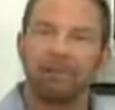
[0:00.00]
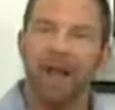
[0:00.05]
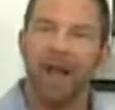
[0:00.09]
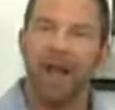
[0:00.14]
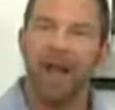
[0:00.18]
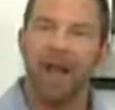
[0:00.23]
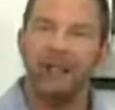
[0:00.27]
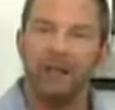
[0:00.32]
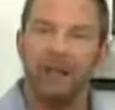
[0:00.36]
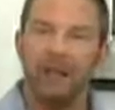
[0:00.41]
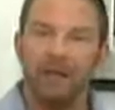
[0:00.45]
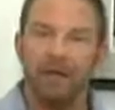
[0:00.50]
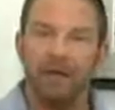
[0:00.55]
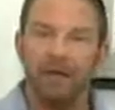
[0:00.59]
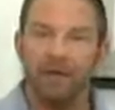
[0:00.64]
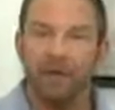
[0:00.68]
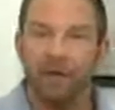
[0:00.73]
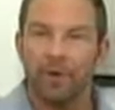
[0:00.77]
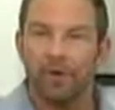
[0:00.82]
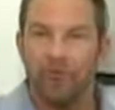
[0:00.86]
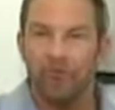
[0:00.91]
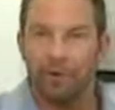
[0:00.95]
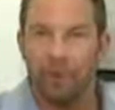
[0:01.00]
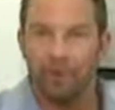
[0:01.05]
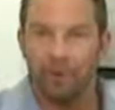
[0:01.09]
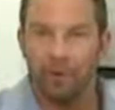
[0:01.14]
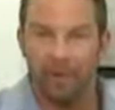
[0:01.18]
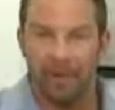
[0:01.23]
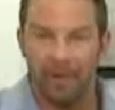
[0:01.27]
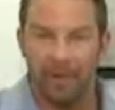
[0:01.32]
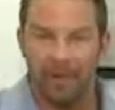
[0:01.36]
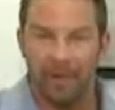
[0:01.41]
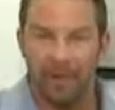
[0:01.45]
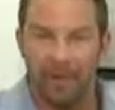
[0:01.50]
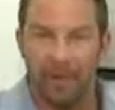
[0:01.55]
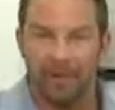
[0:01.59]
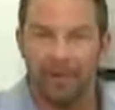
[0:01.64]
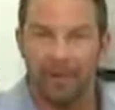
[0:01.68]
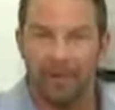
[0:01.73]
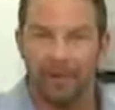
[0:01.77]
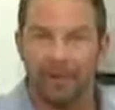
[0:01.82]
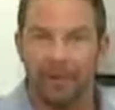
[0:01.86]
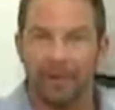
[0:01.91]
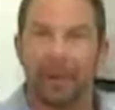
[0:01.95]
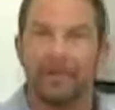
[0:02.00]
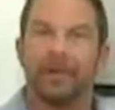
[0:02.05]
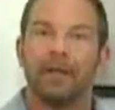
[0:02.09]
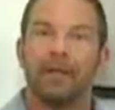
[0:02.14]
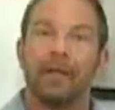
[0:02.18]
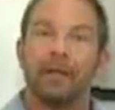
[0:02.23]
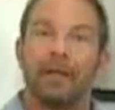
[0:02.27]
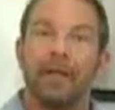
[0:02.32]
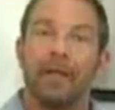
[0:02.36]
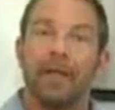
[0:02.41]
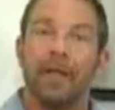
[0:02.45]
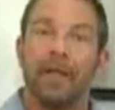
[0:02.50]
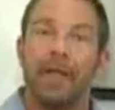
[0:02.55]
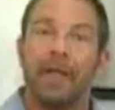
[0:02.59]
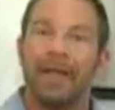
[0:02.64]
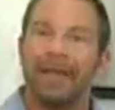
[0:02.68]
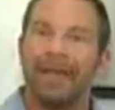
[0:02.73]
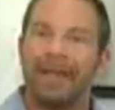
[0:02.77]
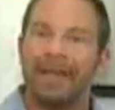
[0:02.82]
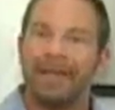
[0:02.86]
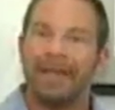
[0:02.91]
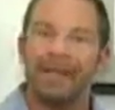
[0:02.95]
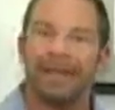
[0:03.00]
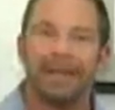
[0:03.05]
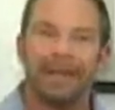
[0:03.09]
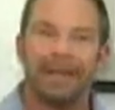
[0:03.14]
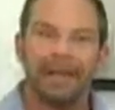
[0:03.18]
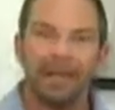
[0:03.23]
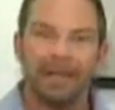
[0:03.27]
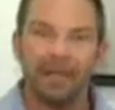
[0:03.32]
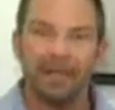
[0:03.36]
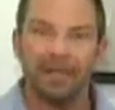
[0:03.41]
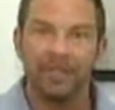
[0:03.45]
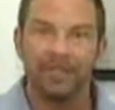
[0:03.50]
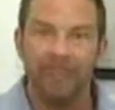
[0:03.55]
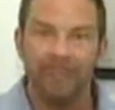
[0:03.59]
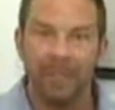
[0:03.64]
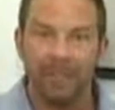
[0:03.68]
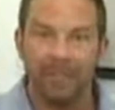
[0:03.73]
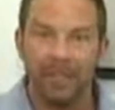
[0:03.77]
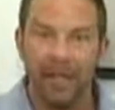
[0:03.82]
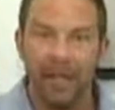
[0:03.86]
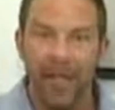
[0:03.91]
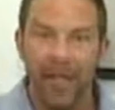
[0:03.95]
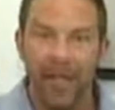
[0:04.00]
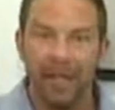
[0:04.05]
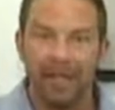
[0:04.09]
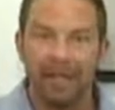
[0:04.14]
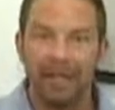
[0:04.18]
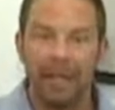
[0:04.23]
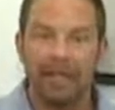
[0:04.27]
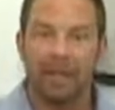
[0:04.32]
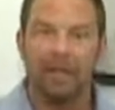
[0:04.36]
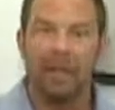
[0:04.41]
I saw him on a program on there, and he did just that.